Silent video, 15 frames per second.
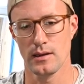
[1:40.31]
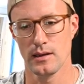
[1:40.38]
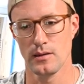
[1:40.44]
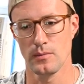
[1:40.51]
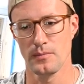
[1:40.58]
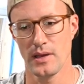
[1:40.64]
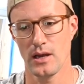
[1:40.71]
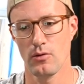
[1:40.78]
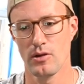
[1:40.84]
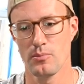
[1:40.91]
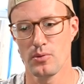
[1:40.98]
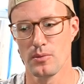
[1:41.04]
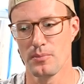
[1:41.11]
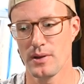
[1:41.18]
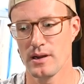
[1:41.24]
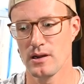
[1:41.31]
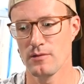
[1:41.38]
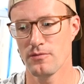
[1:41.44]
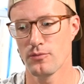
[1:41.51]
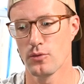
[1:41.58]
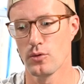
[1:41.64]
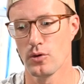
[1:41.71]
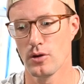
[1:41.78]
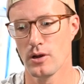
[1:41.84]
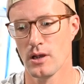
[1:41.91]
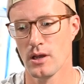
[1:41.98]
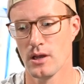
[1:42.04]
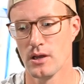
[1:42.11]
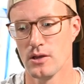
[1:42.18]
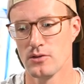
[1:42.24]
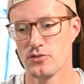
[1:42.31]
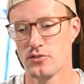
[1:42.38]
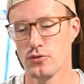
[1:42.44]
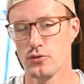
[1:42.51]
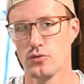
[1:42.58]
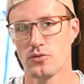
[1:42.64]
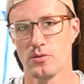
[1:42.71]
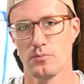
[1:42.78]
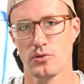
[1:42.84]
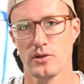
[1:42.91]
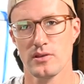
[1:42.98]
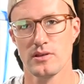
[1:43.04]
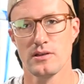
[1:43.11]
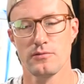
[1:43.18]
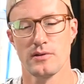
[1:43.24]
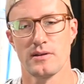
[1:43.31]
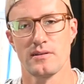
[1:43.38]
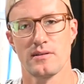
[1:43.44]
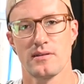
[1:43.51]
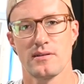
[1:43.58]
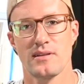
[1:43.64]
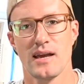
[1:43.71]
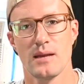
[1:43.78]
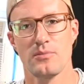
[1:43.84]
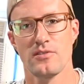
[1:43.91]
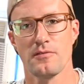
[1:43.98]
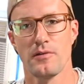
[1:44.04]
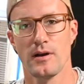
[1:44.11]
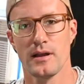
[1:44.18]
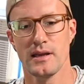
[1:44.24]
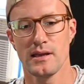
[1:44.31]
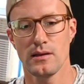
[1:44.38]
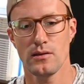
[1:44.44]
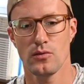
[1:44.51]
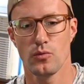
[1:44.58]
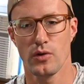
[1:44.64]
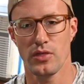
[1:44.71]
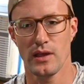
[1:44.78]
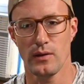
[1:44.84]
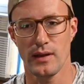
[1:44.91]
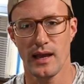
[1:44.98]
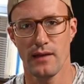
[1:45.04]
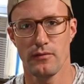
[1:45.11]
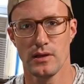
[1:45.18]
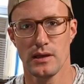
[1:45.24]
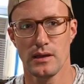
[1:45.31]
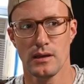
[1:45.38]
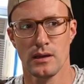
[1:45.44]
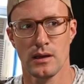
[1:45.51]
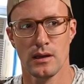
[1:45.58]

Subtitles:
how I prepare for two completely different types of hunting without having